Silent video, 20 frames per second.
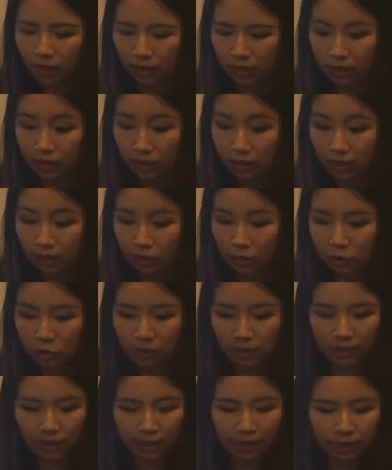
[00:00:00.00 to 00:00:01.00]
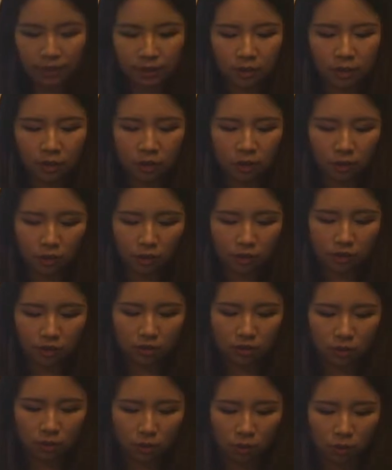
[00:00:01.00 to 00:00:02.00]
cardiogenic shock,
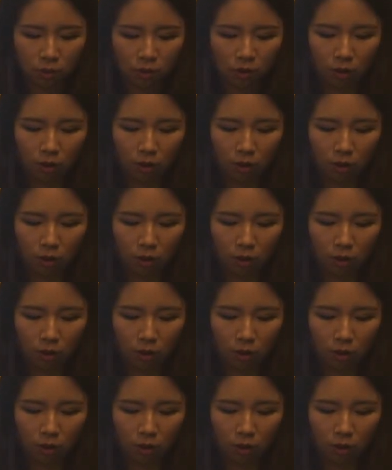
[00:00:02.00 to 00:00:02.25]
or